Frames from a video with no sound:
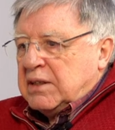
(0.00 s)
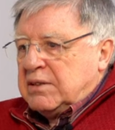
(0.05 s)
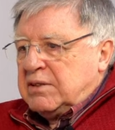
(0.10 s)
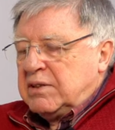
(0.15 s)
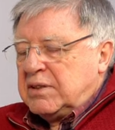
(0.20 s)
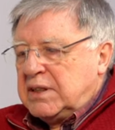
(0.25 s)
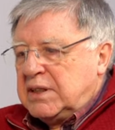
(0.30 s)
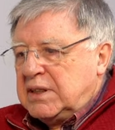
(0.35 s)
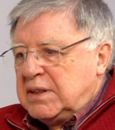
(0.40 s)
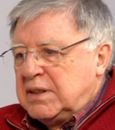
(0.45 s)

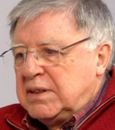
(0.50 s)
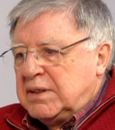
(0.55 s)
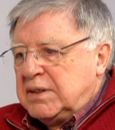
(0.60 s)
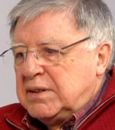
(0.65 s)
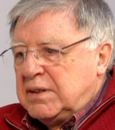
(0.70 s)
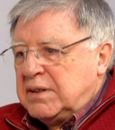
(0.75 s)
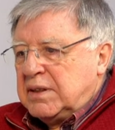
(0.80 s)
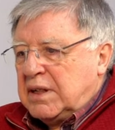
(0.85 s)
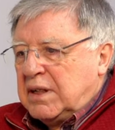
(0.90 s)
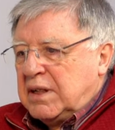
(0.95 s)
and
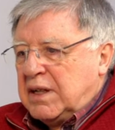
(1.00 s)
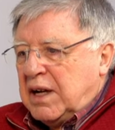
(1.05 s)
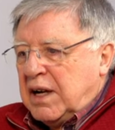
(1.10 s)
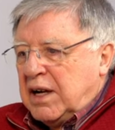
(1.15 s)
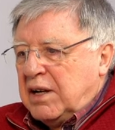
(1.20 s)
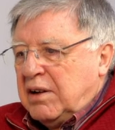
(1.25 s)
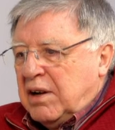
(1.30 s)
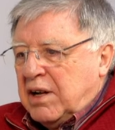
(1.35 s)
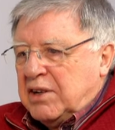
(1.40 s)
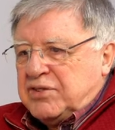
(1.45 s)

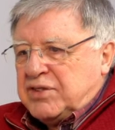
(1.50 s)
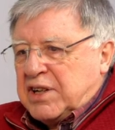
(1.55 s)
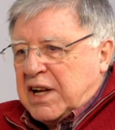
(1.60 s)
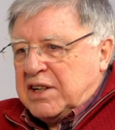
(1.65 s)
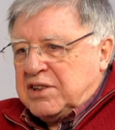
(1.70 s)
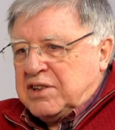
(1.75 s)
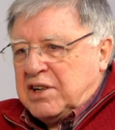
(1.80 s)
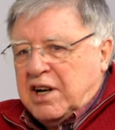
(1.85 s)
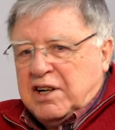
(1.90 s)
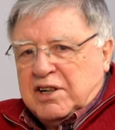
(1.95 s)
I, I
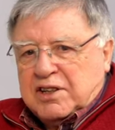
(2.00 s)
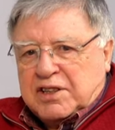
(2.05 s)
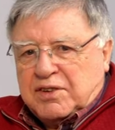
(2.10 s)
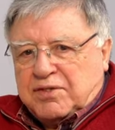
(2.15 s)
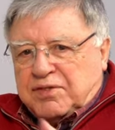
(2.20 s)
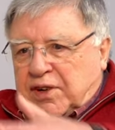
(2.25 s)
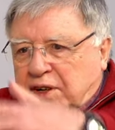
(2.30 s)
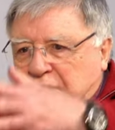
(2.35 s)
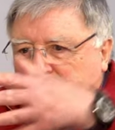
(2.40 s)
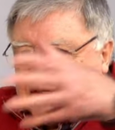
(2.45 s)
sat down at
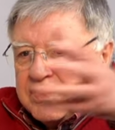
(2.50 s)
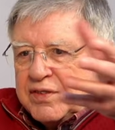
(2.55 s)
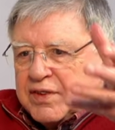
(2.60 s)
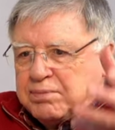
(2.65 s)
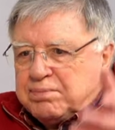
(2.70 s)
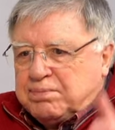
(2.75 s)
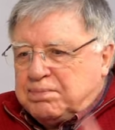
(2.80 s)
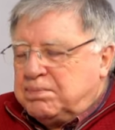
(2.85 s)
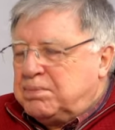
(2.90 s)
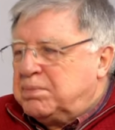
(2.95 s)
the front of
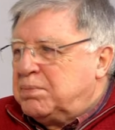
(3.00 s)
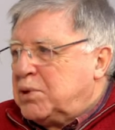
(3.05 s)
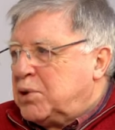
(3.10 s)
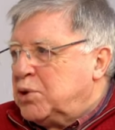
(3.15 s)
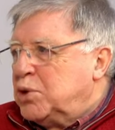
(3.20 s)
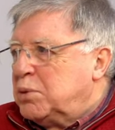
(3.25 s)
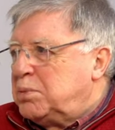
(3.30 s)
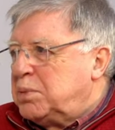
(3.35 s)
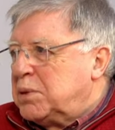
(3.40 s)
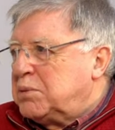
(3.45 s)
the
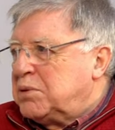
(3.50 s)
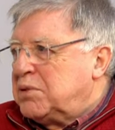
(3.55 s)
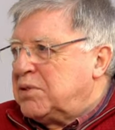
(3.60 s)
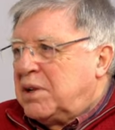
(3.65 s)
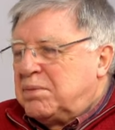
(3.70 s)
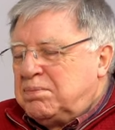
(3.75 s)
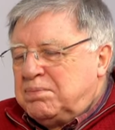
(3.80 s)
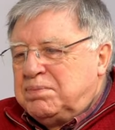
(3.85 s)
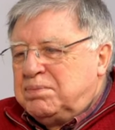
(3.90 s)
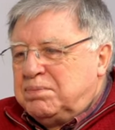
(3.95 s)
group. It
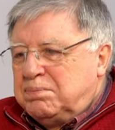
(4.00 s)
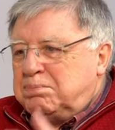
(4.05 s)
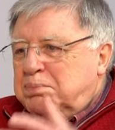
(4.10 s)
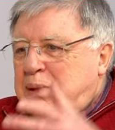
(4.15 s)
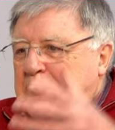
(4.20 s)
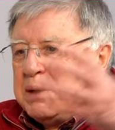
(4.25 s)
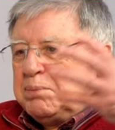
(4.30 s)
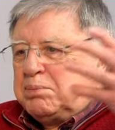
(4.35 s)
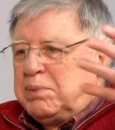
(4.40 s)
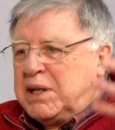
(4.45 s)
was a
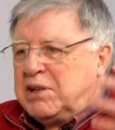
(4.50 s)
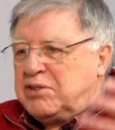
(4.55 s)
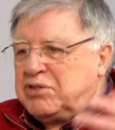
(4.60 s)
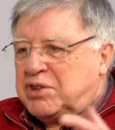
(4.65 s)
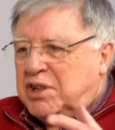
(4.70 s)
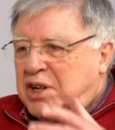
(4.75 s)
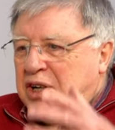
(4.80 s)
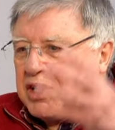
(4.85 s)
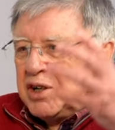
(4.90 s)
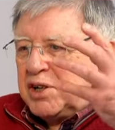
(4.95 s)
big, big
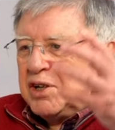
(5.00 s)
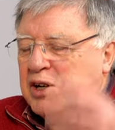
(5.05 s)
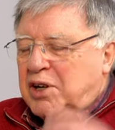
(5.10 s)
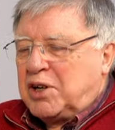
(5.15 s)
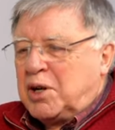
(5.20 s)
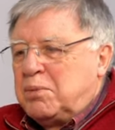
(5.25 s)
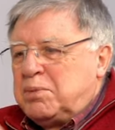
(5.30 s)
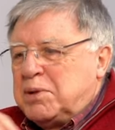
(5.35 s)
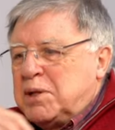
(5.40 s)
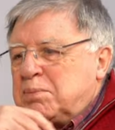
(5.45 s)
circle or
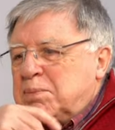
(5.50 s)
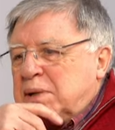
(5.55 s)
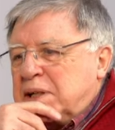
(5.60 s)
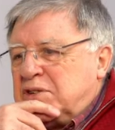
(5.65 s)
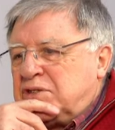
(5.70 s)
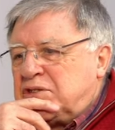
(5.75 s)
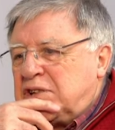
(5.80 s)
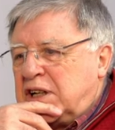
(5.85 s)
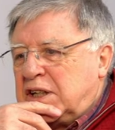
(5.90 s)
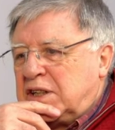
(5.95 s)
a couple of
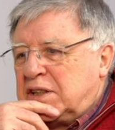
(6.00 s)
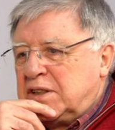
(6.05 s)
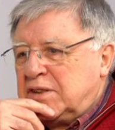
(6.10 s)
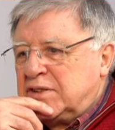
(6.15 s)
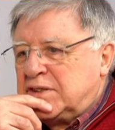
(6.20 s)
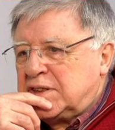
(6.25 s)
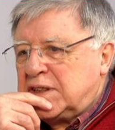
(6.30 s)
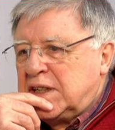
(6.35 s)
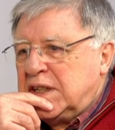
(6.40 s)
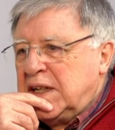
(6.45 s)
big
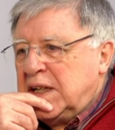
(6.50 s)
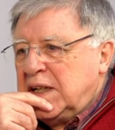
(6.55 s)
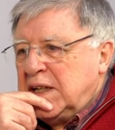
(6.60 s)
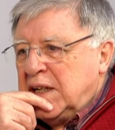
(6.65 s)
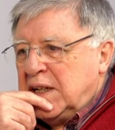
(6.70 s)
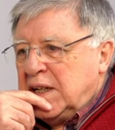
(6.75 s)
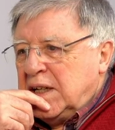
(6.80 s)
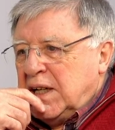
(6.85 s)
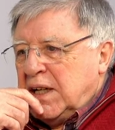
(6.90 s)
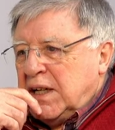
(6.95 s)
circles.
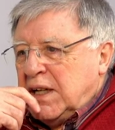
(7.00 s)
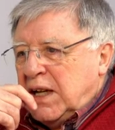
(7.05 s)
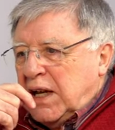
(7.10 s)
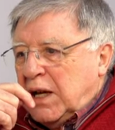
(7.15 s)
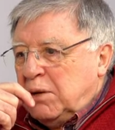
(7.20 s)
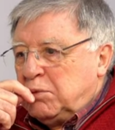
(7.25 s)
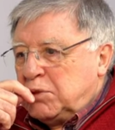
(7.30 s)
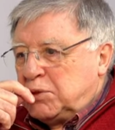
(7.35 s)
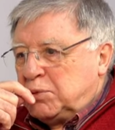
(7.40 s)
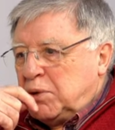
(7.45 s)

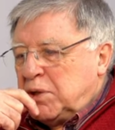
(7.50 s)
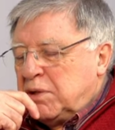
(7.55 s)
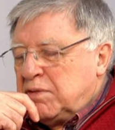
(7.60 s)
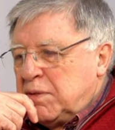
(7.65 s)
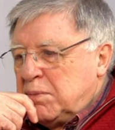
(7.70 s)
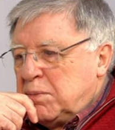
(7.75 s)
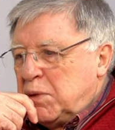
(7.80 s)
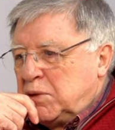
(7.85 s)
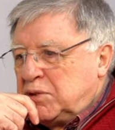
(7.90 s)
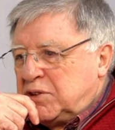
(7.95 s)
It was one
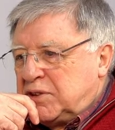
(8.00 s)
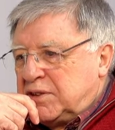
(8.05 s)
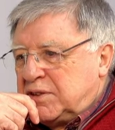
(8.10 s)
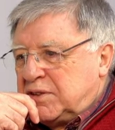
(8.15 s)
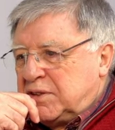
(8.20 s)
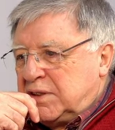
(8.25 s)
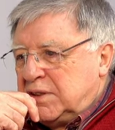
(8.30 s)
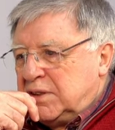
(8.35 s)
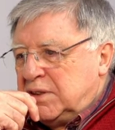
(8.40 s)
of the most